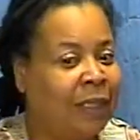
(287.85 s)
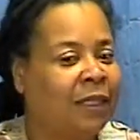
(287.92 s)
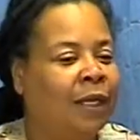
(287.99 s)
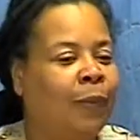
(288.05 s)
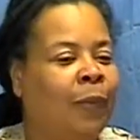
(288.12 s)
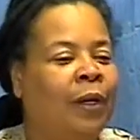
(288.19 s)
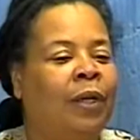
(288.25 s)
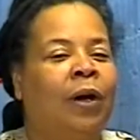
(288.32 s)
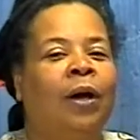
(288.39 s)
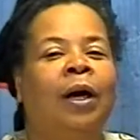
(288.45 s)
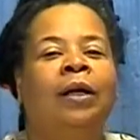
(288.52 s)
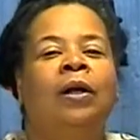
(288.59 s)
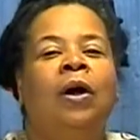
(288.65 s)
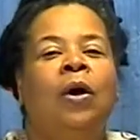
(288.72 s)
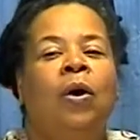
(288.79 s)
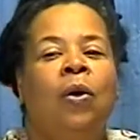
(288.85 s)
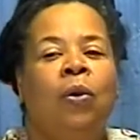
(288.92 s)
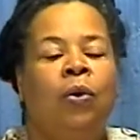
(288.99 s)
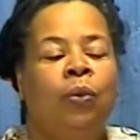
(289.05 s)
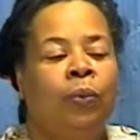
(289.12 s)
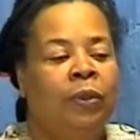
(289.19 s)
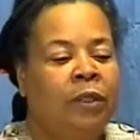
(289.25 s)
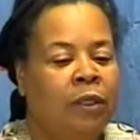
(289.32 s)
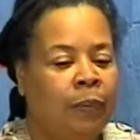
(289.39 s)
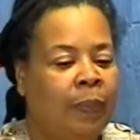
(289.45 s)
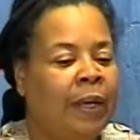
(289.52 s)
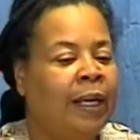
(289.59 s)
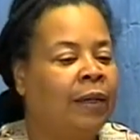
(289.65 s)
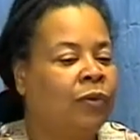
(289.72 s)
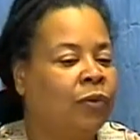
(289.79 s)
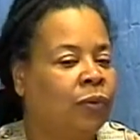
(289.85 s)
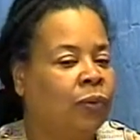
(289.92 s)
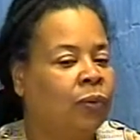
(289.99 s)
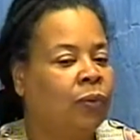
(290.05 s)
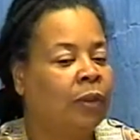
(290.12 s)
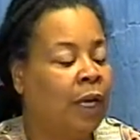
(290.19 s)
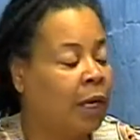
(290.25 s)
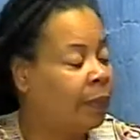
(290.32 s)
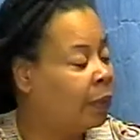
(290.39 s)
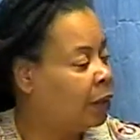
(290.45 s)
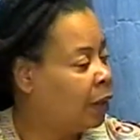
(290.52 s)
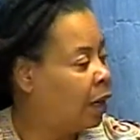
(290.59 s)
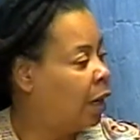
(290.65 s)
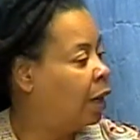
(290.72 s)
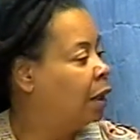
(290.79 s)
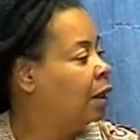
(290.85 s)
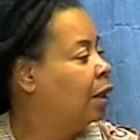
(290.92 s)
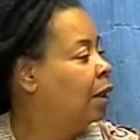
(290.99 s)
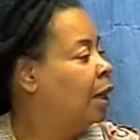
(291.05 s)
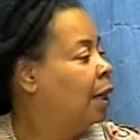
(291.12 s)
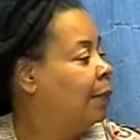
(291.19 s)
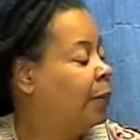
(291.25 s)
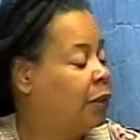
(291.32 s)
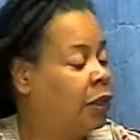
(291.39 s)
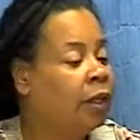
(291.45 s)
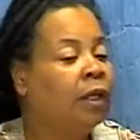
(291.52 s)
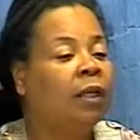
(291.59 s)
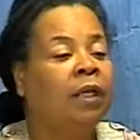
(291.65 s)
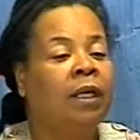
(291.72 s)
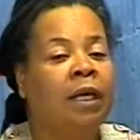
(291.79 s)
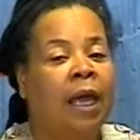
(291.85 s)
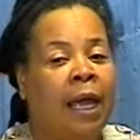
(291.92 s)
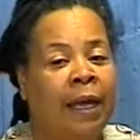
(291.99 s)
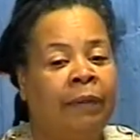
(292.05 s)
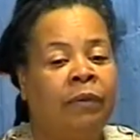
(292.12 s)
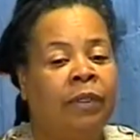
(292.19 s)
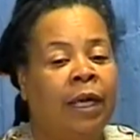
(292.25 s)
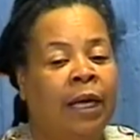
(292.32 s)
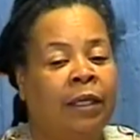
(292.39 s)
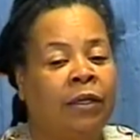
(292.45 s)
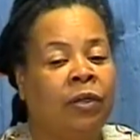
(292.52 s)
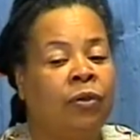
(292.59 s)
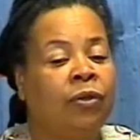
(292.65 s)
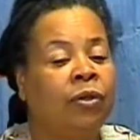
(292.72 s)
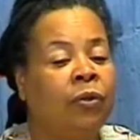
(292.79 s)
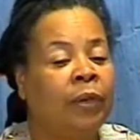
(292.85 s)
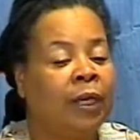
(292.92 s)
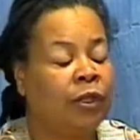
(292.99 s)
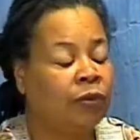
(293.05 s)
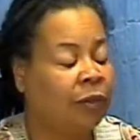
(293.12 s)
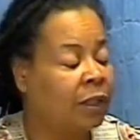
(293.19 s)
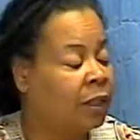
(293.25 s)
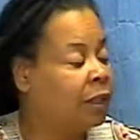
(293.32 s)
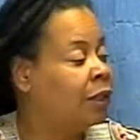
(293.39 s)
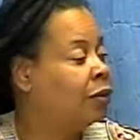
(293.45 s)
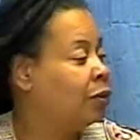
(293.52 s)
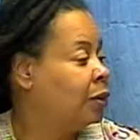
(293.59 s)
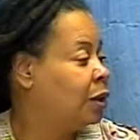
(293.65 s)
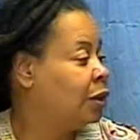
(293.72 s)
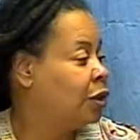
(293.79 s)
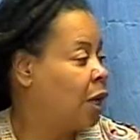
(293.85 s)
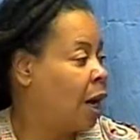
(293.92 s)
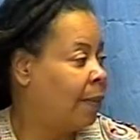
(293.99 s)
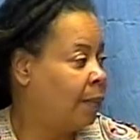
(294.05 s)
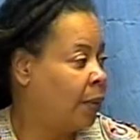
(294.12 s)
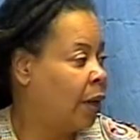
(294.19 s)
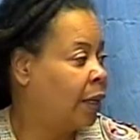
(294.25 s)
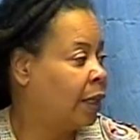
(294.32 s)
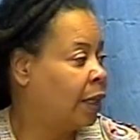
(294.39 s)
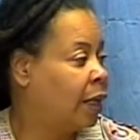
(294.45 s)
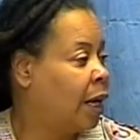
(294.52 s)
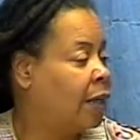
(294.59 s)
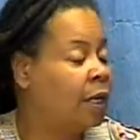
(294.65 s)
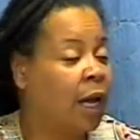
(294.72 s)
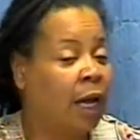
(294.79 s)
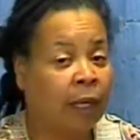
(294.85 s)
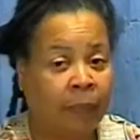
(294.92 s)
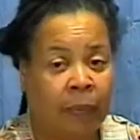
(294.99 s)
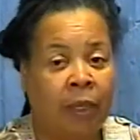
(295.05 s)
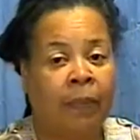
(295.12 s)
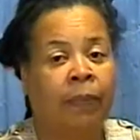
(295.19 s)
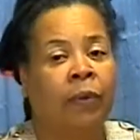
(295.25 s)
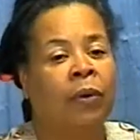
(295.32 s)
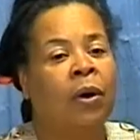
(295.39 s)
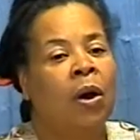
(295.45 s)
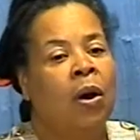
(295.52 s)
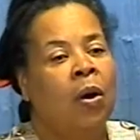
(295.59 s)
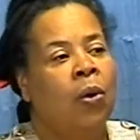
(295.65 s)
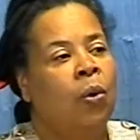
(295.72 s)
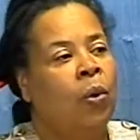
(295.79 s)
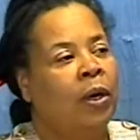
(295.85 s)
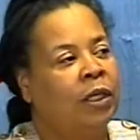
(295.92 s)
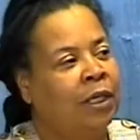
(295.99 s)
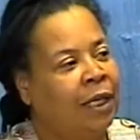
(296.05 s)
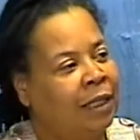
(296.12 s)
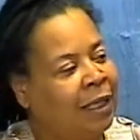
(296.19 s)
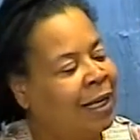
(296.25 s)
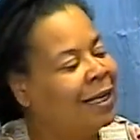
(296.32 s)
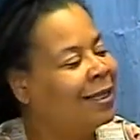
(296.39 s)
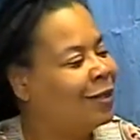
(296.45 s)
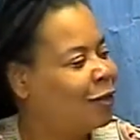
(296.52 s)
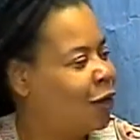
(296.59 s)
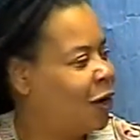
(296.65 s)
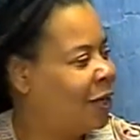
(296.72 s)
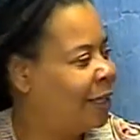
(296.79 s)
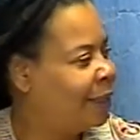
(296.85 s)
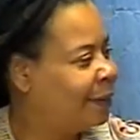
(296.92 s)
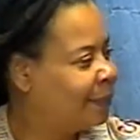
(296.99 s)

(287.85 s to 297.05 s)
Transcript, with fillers: someone on who will speak to labor law, particularly aimed at new entrants into the job market, our young people who are just getting started.